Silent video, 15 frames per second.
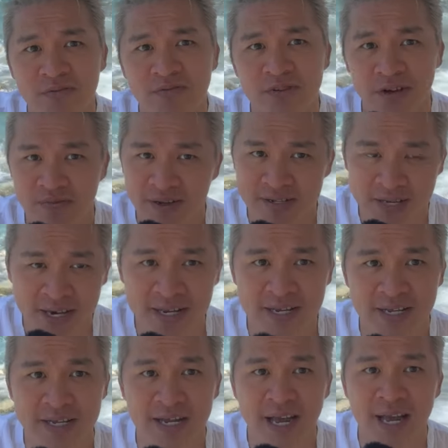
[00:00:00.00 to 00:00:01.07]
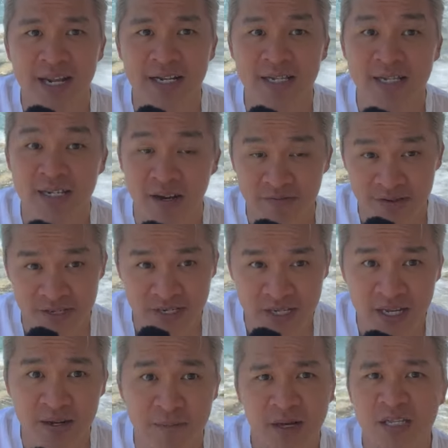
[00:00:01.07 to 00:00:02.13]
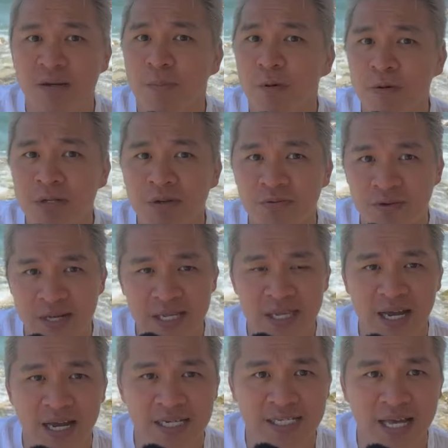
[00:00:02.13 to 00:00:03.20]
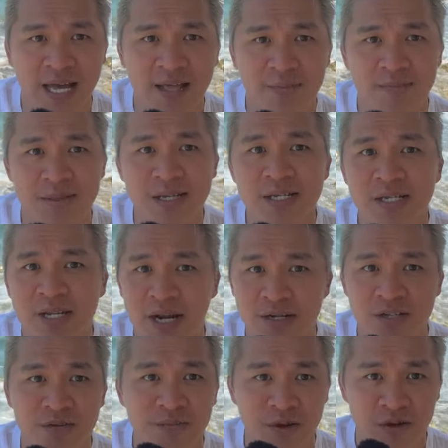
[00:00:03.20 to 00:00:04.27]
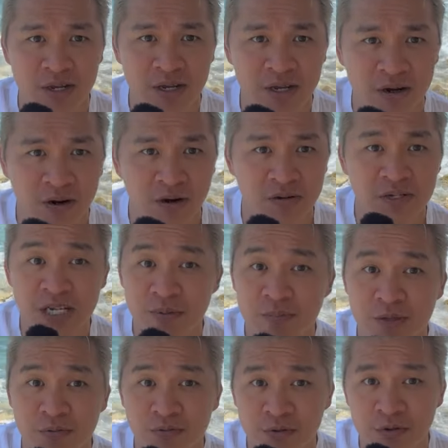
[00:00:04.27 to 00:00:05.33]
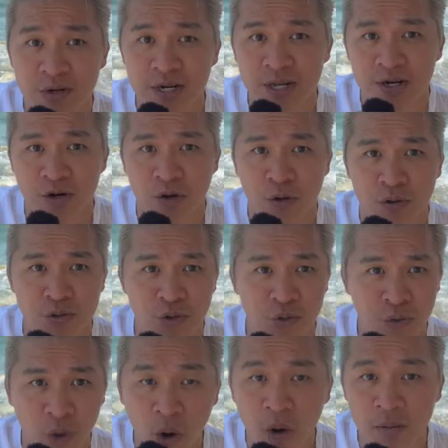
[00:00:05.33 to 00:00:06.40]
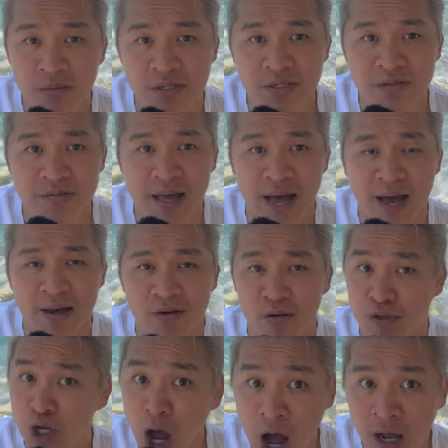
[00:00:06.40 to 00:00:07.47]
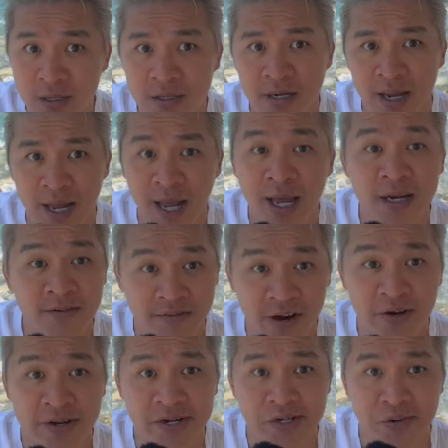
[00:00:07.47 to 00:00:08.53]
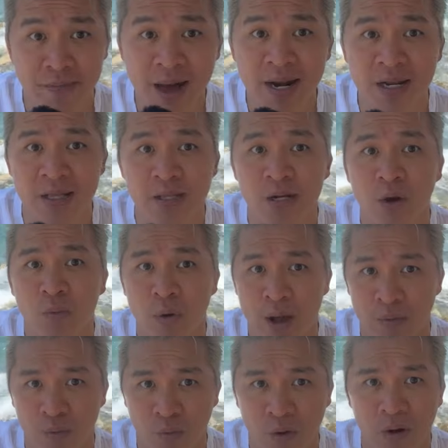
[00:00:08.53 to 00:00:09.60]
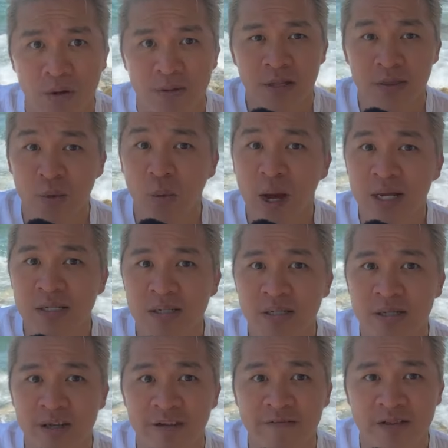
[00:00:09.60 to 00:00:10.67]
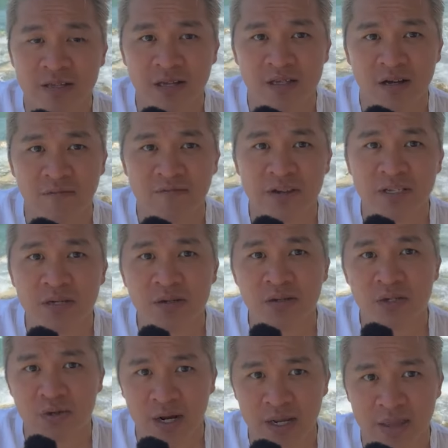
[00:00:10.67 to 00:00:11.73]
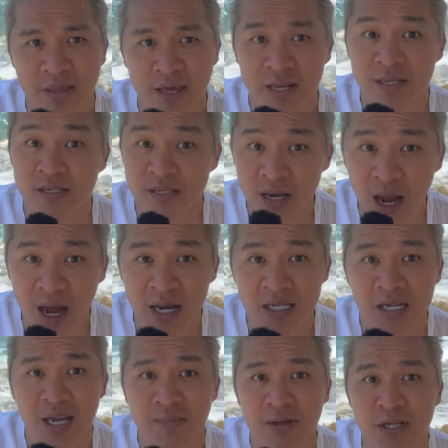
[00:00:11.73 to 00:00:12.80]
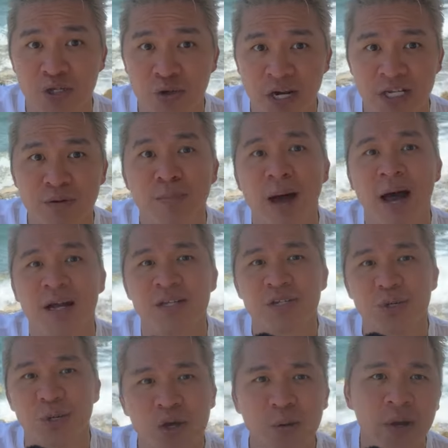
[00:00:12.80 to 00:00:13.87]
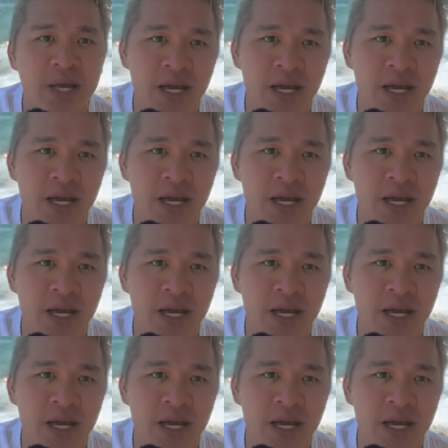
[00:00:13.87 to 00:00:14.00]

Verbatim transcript: self-identity and self-esteem. It's important to realize that these standards of beauty are deeply rooted in our cultural norms that are taught and very vary dramatically around the world. In the West, the emphasis on physical strength and size can be traced back to Greek